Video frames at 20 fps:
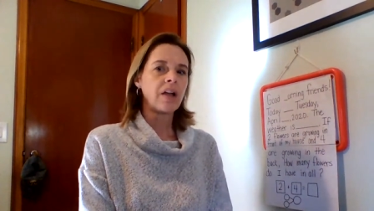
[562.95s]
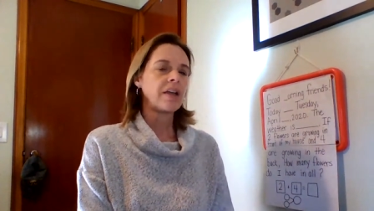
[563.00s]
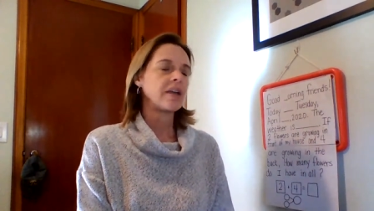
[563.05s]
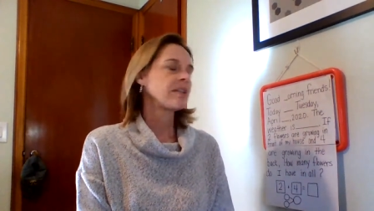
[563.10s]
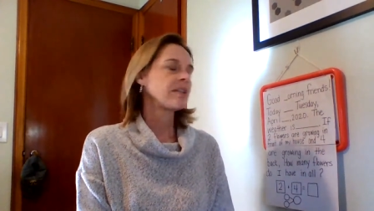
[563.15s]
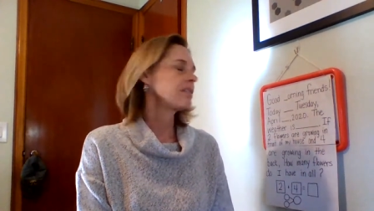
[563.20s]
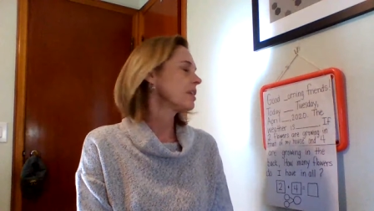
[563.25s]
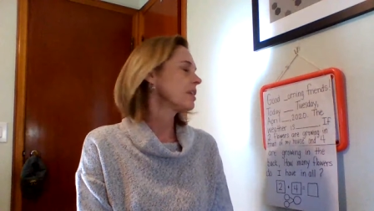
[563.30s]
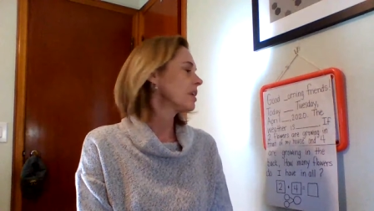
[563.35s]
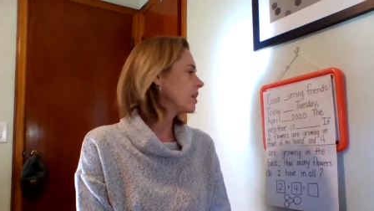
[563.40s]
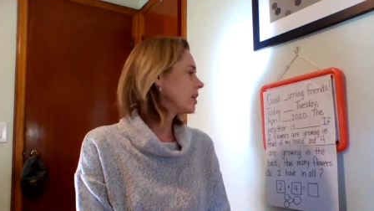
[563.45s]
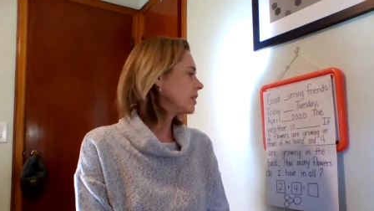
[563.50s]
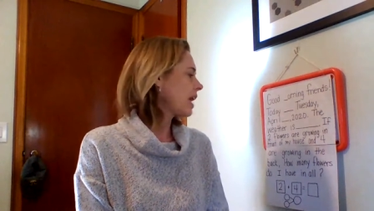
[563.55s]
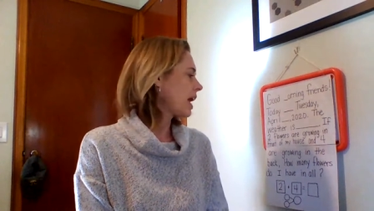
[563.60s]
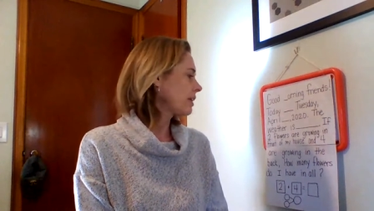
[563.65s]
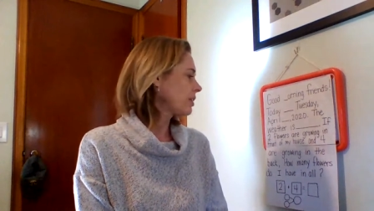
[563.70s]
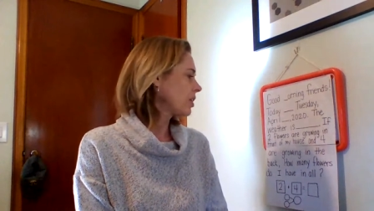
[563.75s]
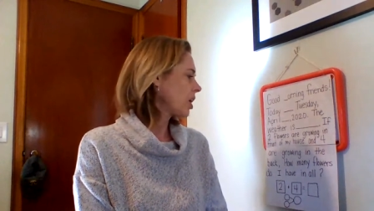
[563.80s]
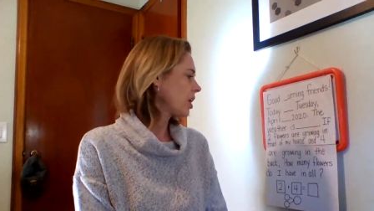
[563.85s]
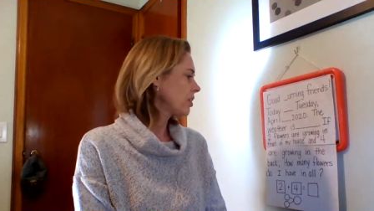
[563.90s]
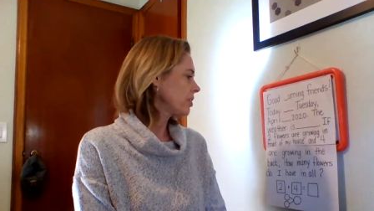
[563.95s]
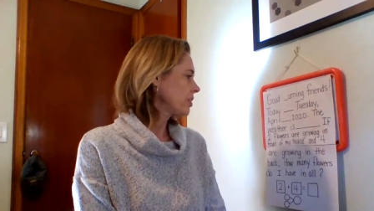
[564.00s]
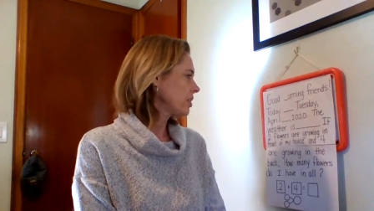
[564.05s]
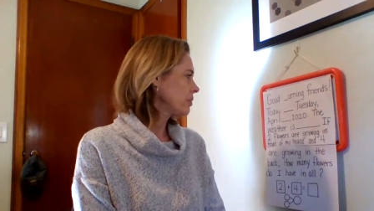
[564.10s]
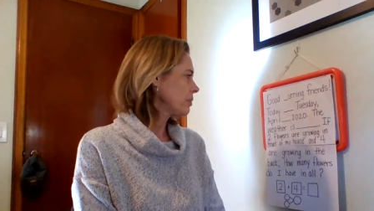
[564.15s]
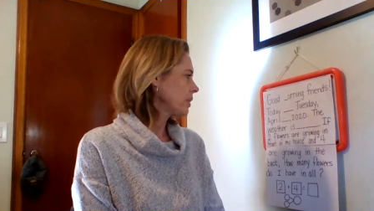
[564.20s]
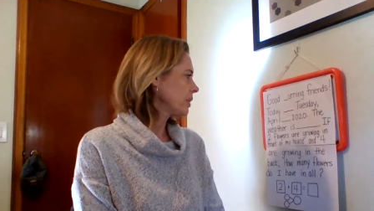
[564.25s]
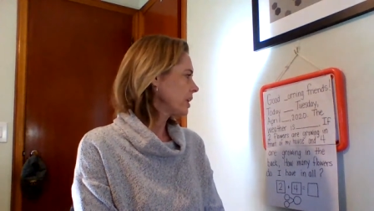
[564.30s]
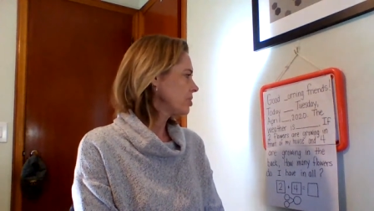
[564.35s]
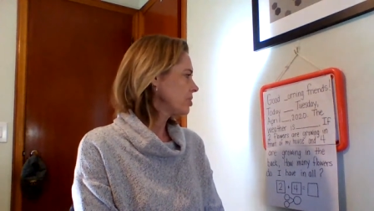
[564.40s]
It's a lot longer than
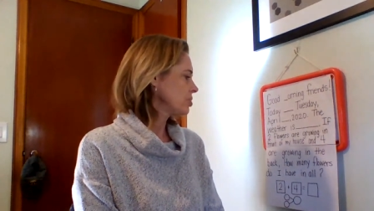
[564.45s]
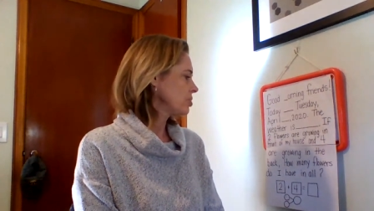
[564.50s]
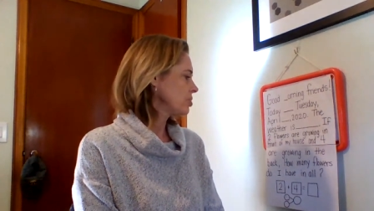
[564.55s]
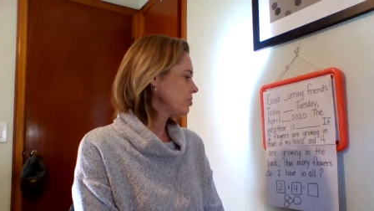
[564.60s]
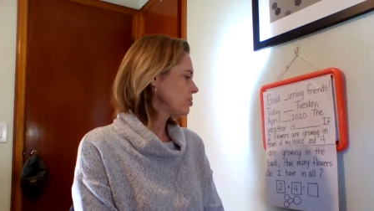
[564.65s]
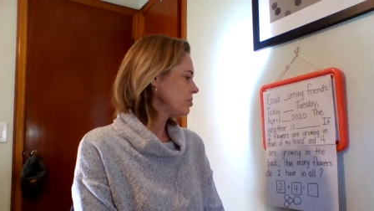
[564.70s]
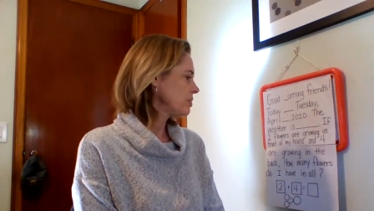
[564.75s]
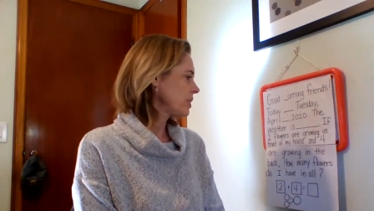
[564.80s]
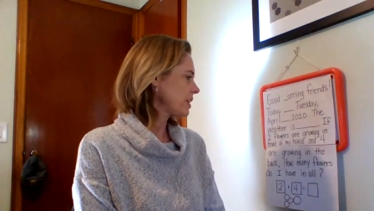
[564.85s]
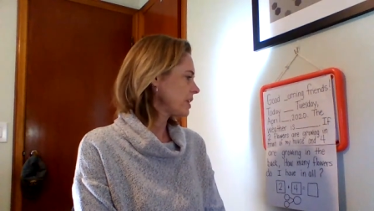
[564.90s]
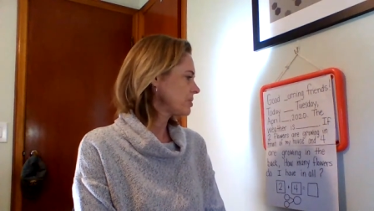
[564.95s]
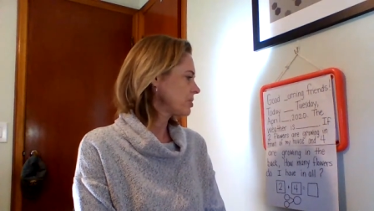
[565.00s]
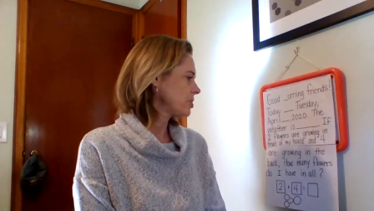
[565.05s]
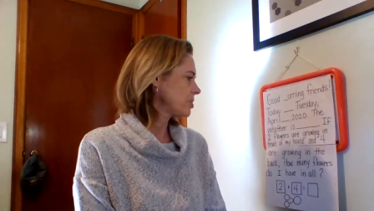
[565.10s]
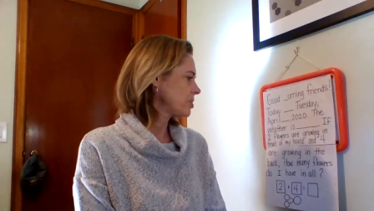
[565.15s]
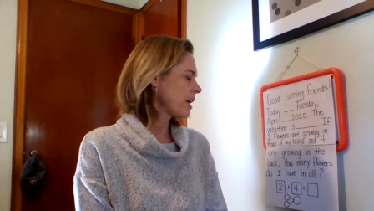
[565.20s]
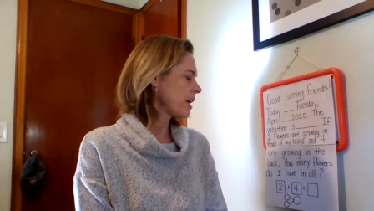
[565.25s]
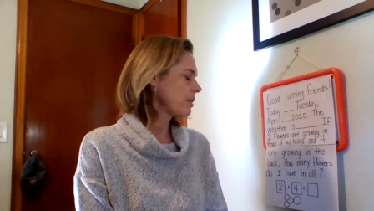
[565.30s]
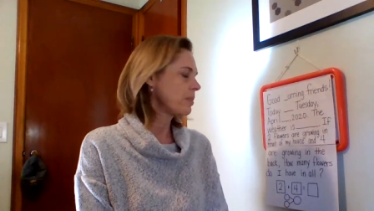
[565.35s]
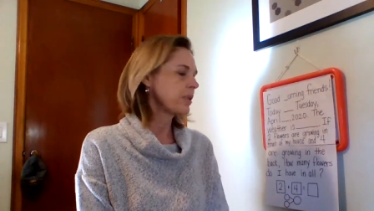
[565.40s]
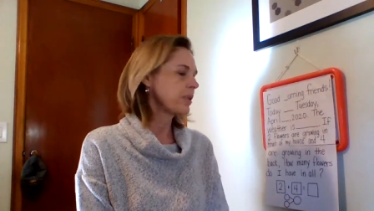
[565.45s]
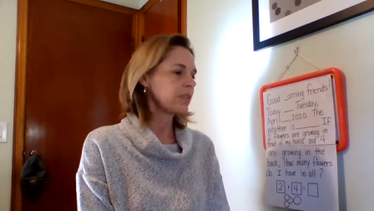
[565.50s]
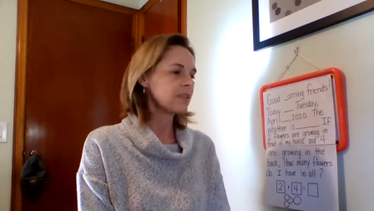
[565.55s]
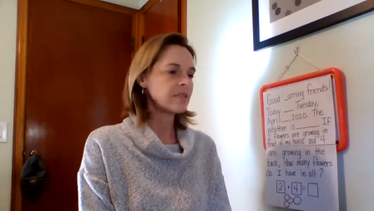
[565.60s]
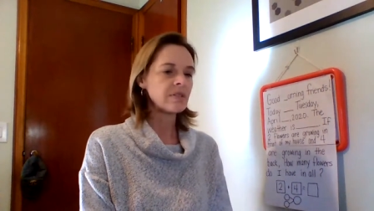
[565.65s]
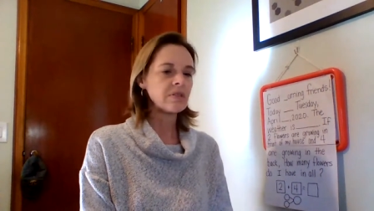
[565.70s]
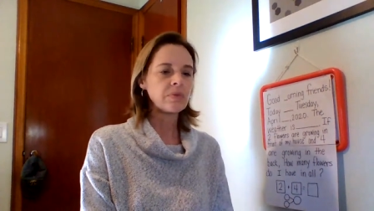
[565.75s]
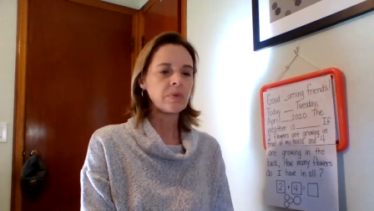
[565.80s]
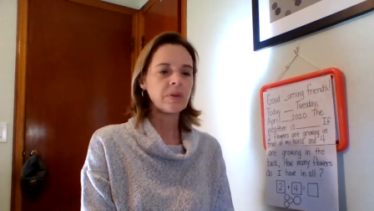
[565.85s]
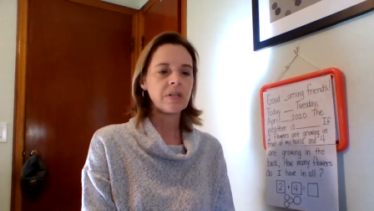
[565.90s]
what I showed you yesterday, but this
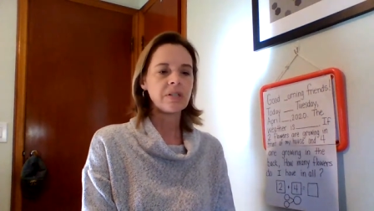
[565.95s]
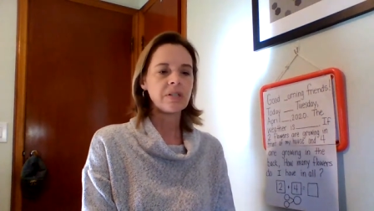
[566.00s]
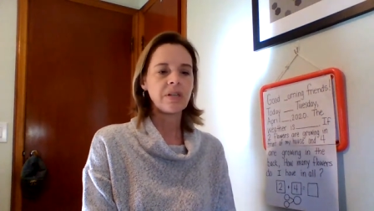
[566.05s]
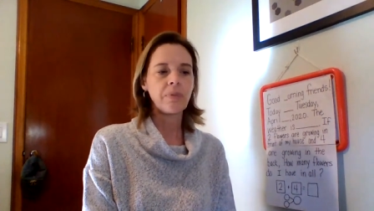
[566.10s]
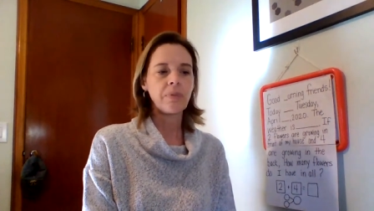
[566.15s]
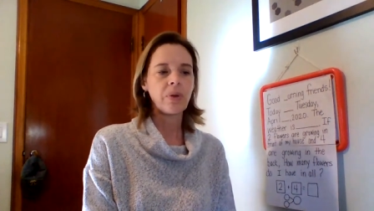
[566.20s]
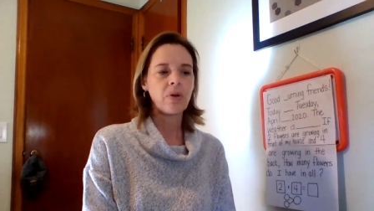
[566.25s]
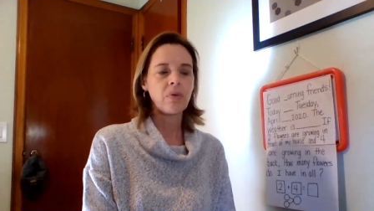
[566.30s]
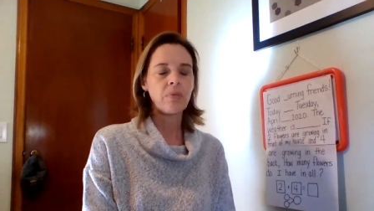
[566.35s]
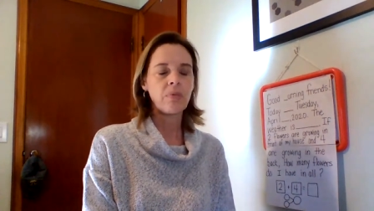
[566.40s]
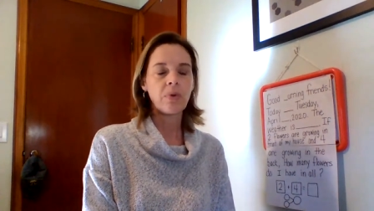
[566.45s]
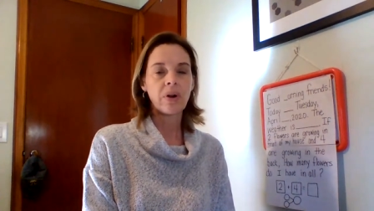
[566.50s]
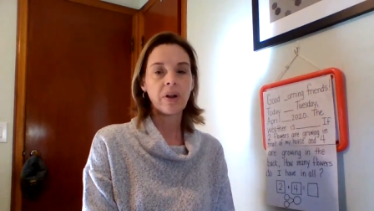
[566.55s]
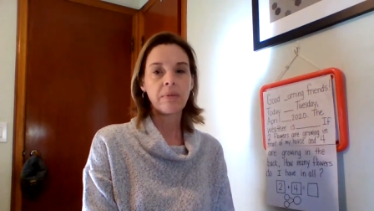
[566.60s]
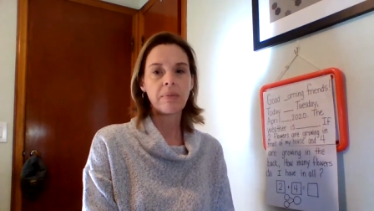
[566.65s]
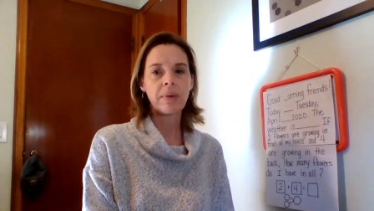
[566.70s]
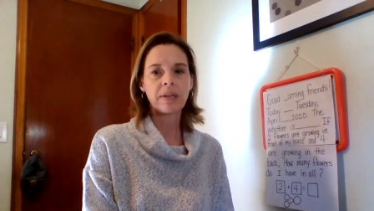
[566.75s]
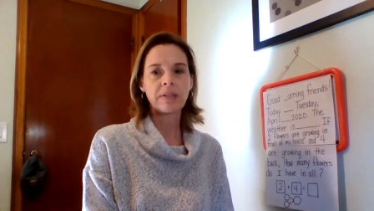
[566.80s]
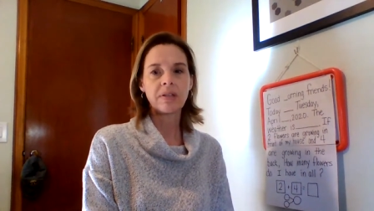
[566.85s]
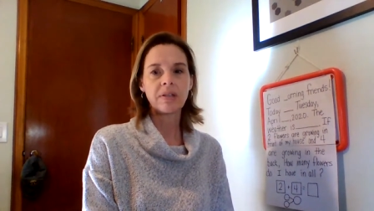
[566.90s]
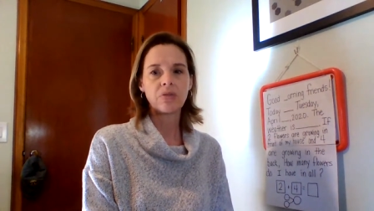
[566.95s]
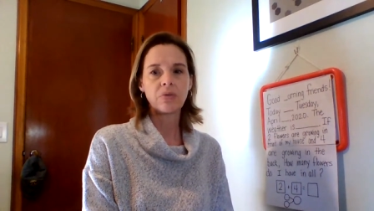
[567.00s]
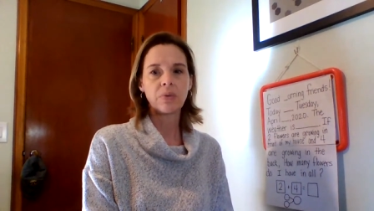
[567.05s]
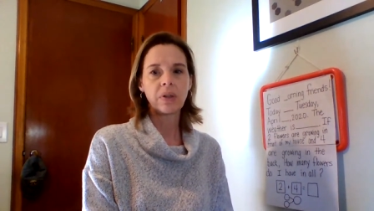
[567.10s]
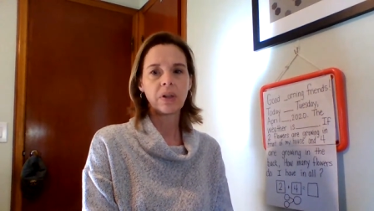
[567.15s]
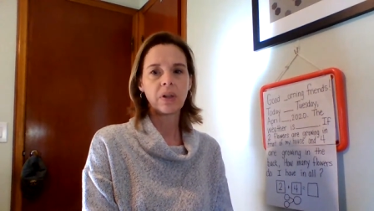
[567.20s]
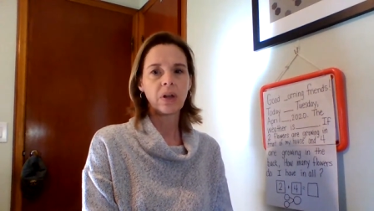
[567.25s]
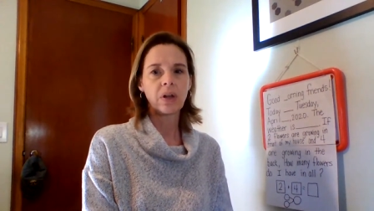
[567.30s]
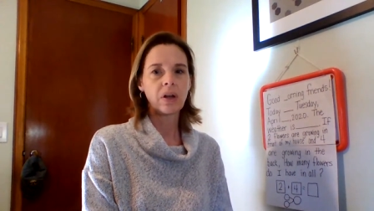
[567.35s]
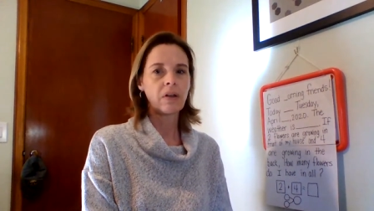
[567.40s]
is what a typical morning message would
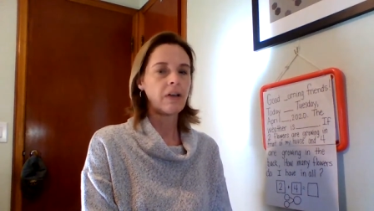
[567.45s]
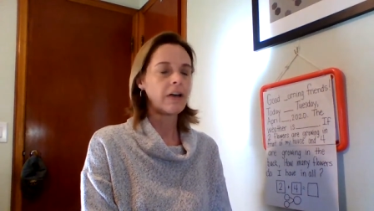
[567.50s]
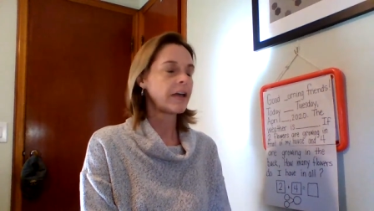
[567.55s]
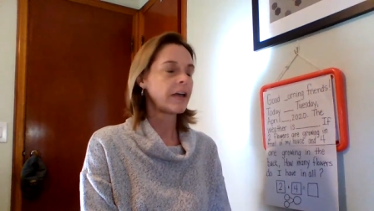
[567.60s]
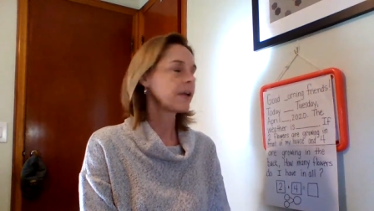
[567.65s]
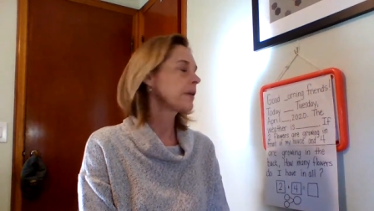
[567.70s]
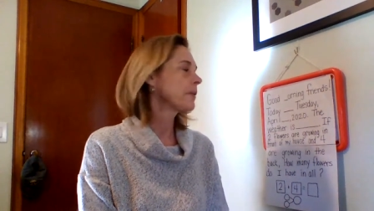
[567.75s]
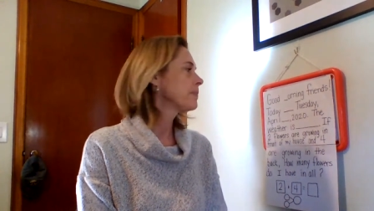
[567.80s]
look like.